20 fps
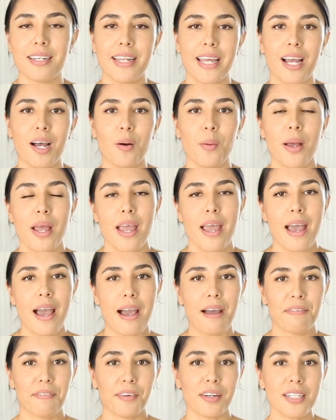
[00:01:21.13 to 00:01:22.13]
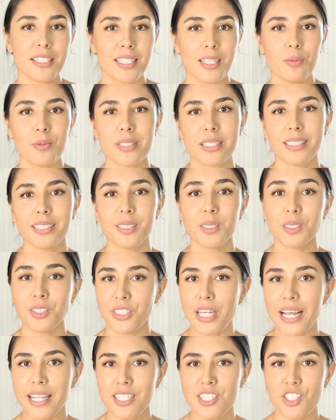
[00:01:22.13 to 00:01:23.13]
Now, at first it was a little
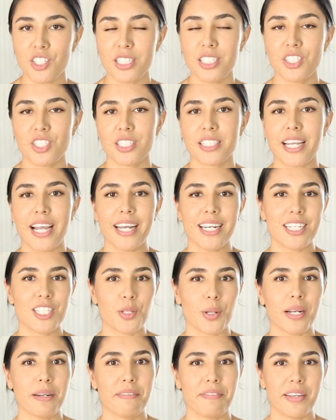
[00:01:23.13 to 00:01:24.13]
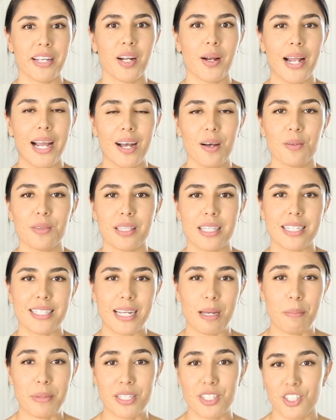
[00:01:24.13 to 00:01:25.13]
challenging just kind of trying to figure out the
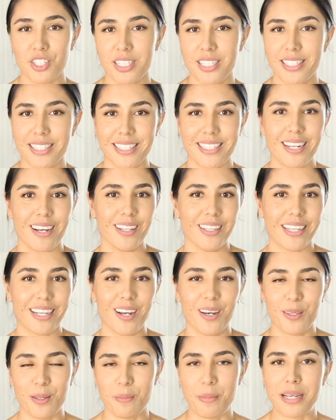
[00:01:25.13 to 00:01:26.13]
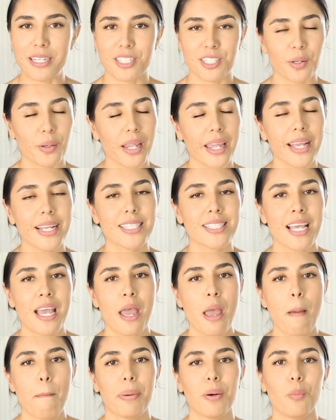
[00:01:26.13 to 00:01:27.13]
dimensions and all like all the measurings,
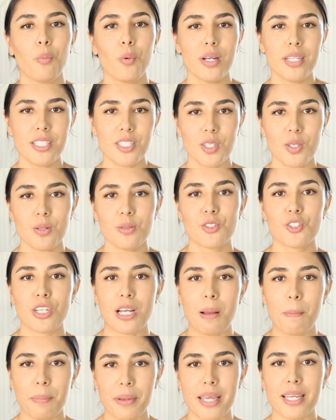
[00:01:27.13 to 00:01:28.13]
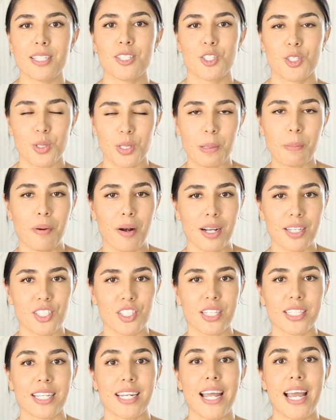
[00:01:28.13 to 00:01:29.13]
but once you jump into the
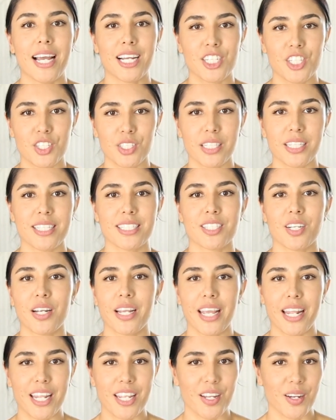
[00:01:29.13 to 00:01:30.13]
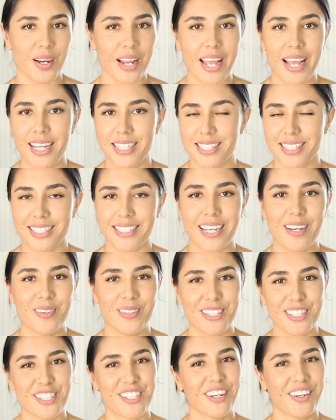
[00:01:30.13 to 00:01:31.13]
project and actually start getting your hands
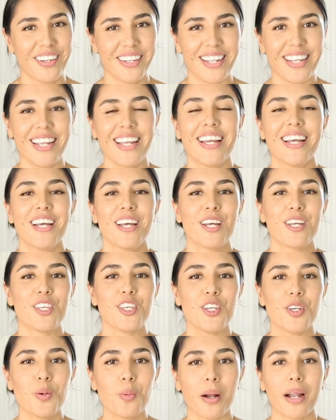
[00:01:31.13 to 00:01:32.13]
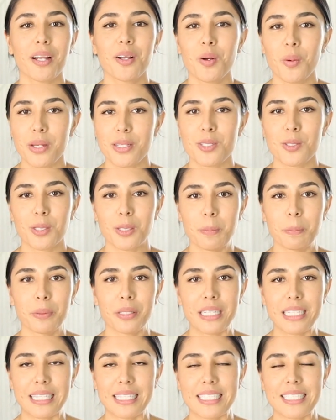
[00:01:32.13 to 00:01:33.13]
down and dirty, you are going to
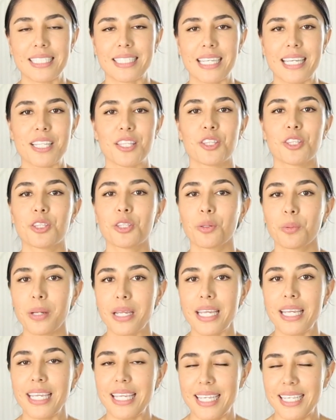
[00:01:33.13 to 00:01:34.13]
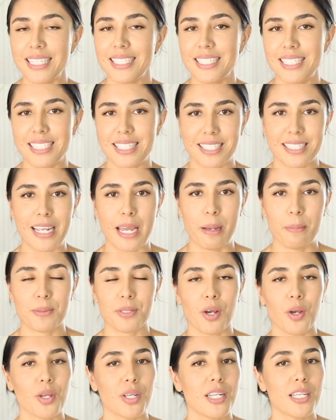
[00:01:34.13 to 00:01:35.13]
complete this in three easy steps.
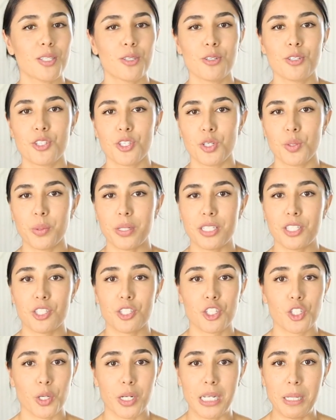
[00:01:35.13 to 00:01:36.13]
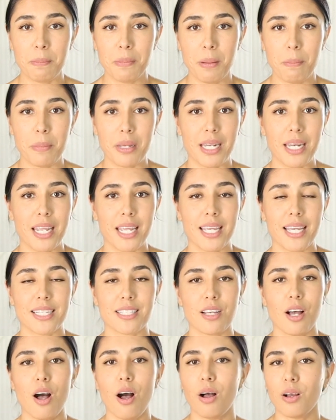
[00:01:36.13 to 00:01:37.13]
All you need to do is trim, meaning
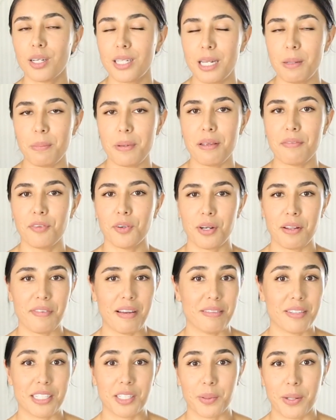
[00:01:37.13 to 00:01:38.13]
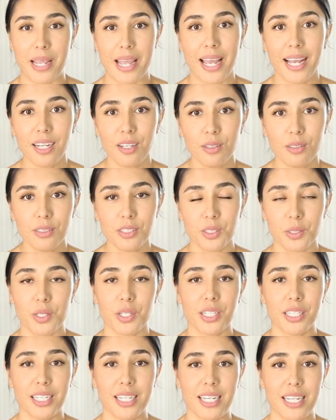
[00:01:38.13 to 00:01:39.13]
it's all gonna be 45 degree angles, so
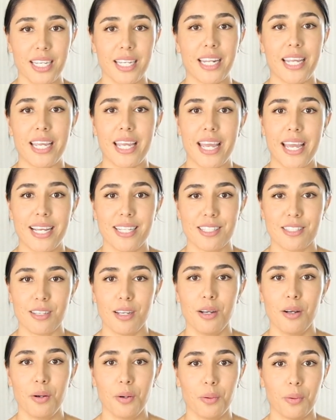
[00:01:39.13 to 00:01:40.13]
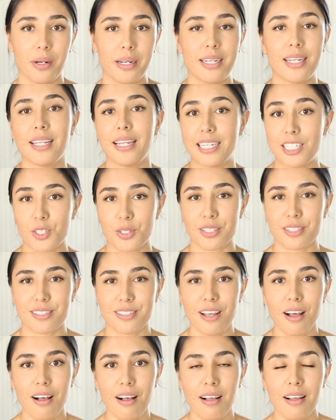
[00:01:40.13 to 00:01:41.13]
you're gonna need a handsaw or an electric
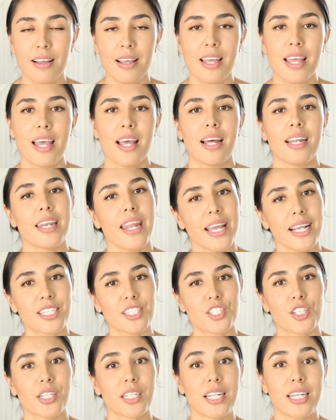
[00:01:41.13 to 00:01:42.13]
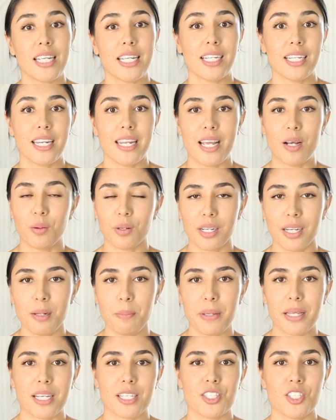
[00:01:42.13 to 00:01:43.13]
saw. Next, you're gonna need a nail gun
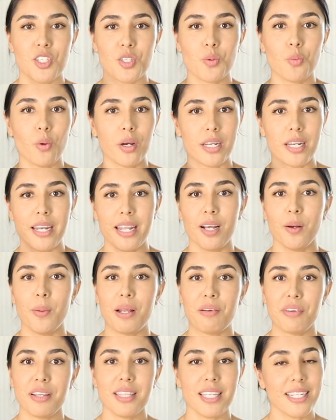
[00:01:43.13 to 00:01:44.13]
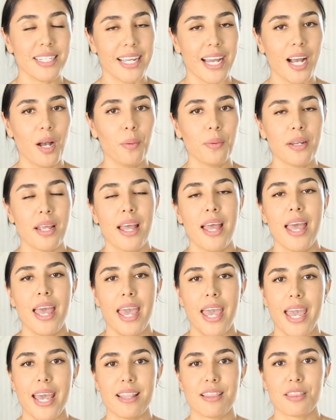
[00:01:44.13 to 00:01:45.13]
because you wanna nail everything down.
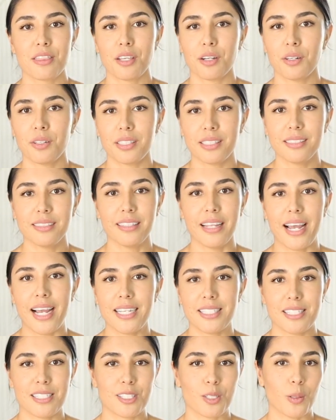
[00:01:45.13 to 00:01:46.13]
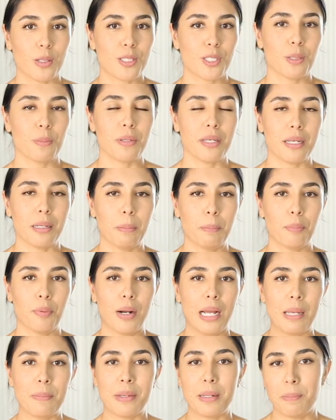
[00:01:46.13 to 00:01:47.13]
And third and last, it's going to be a
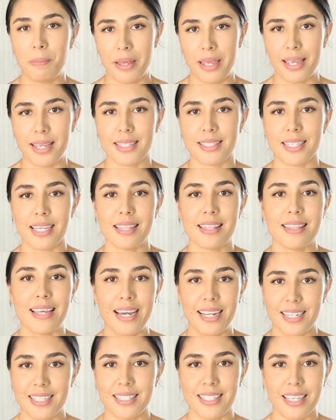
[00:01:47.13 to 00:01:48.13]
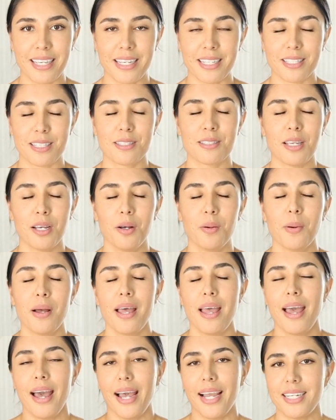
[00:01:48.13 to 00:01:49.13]
prime and paint and that is it. So
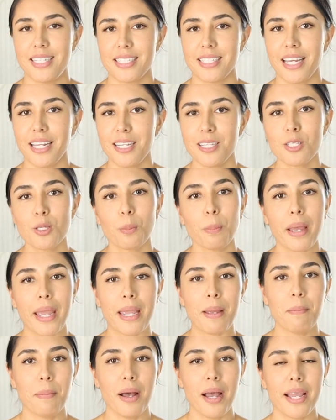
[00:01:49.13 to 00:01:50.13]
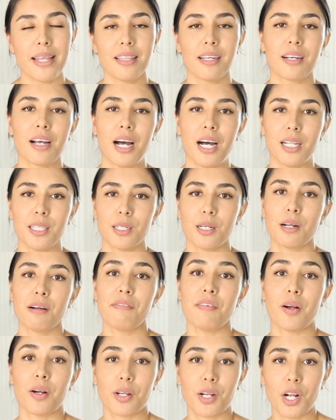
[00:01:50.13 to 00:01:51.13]
I decided to paint mine the color
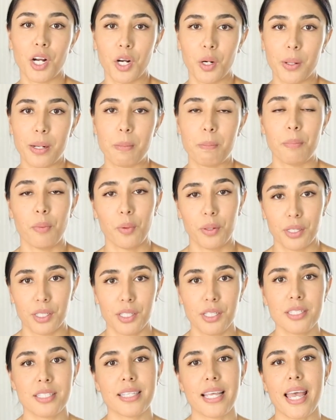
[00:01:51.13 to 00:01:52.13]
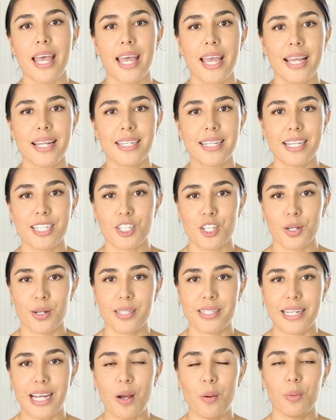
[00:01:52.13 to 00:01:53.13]
of our curtain borders and it
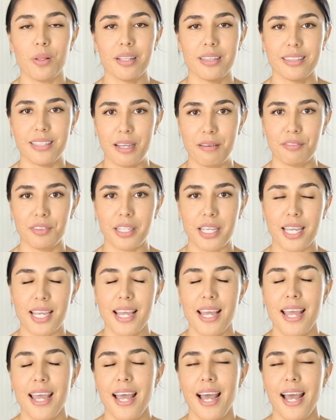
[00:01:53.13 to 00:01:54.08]
turned out lovely.